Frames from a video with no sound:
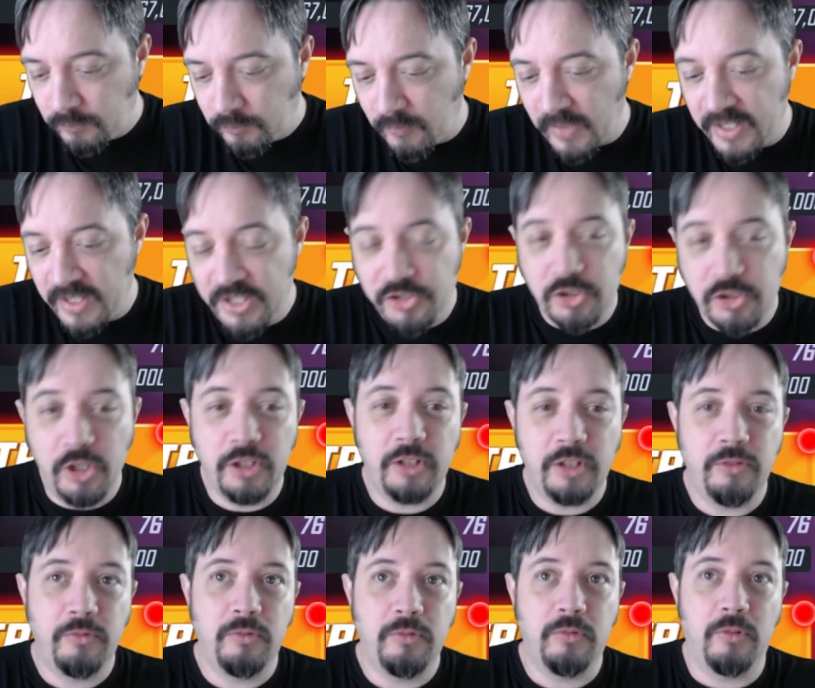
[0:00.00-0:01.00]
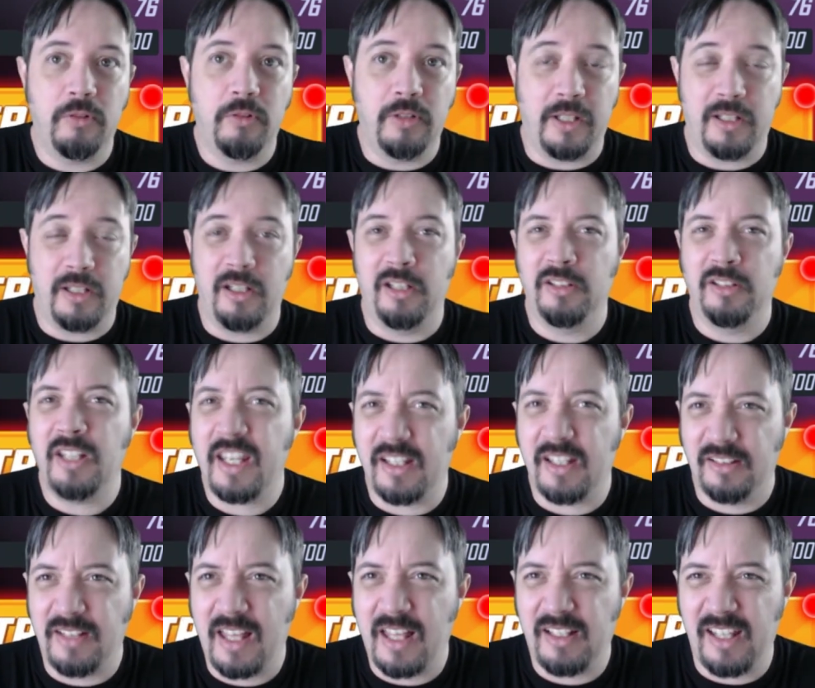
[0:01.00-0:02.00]
He's good at, like, unlike a
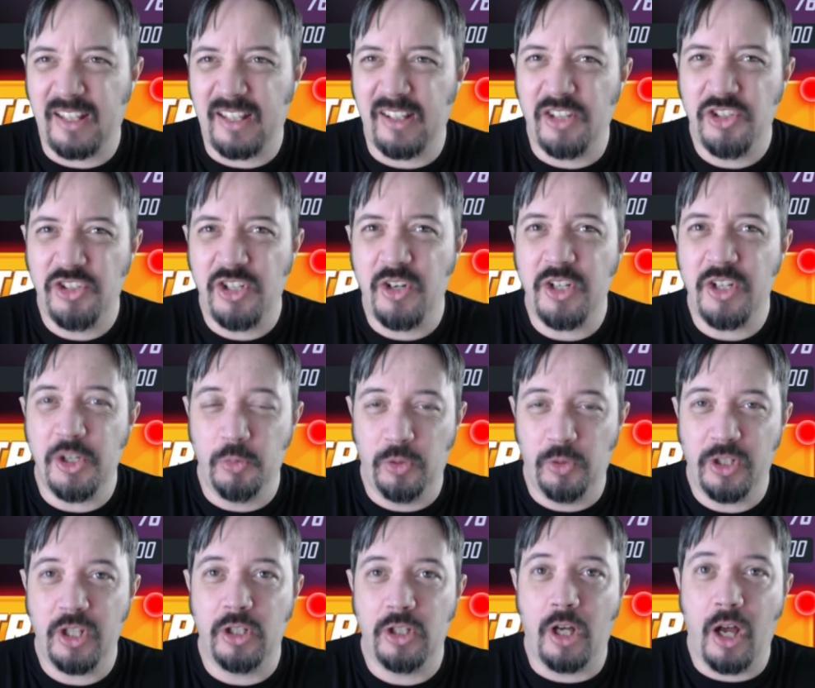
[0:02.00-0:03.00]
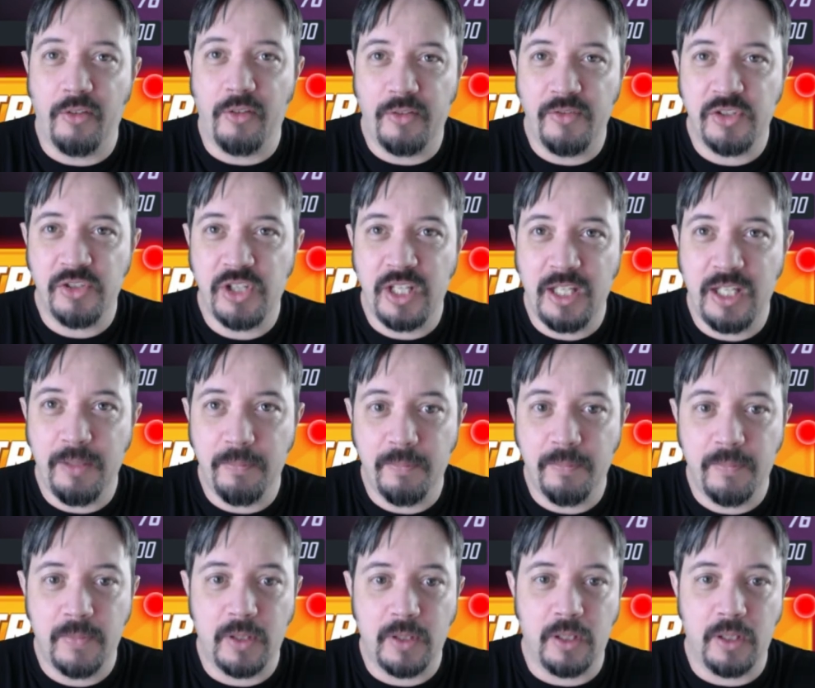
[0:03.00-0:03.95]
lot of like legendaries, he's really good off of his team.